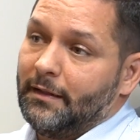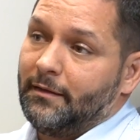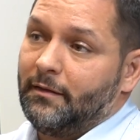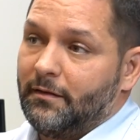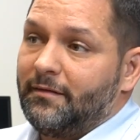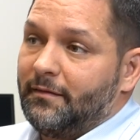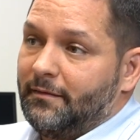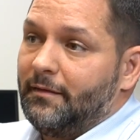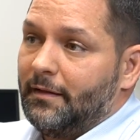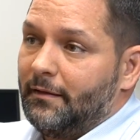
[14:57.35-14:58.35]
at the end of
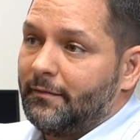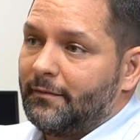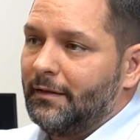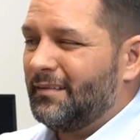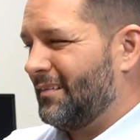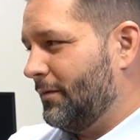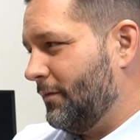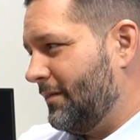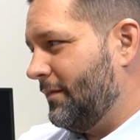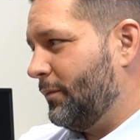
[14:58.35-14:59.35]
60 days. And
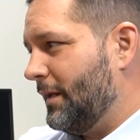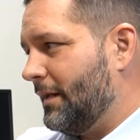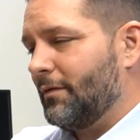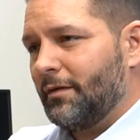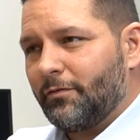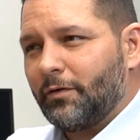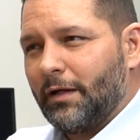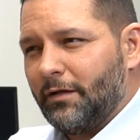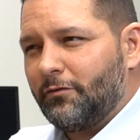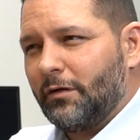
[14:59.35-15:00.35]
so since we have the
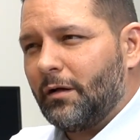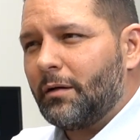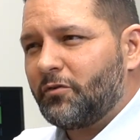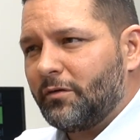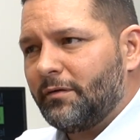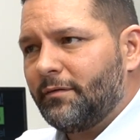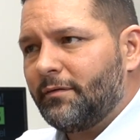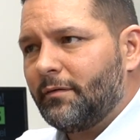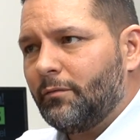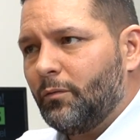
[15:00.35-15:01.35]
different hedging
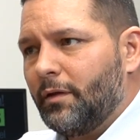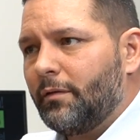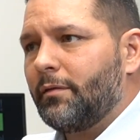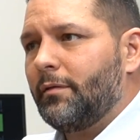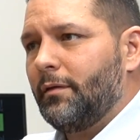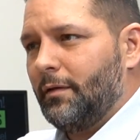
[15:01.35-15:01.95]
options with